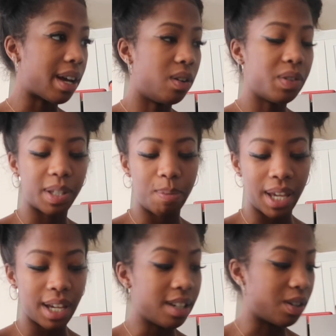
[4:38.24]
I don't just be
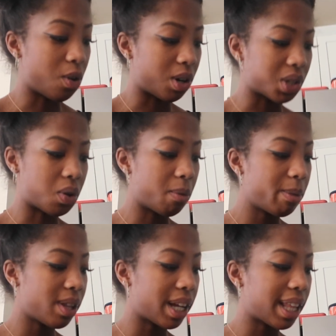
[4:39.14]
eating coarse
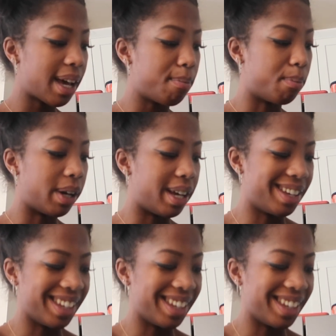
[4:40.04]
cornmeal like that, but.